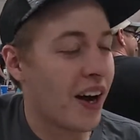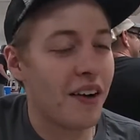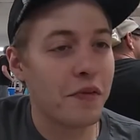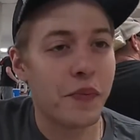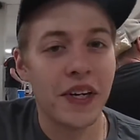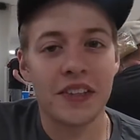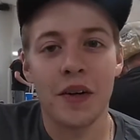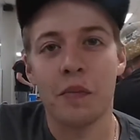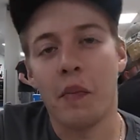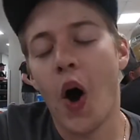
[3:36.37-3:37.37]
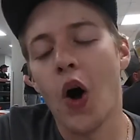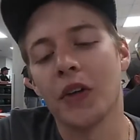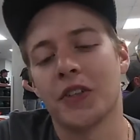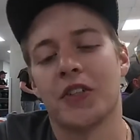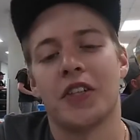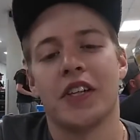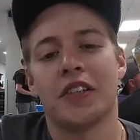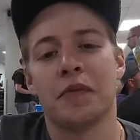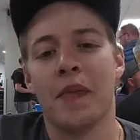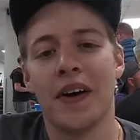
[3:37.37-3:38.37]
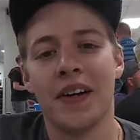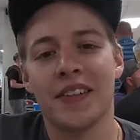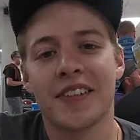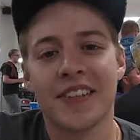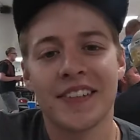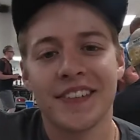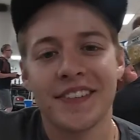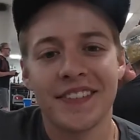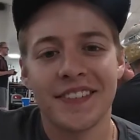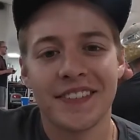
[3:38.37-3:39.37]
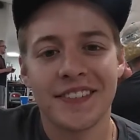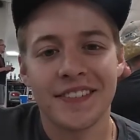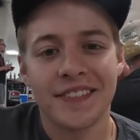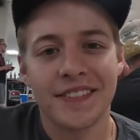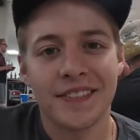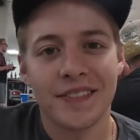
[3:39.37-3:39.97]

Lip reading: haven't picked up ball in 6 months.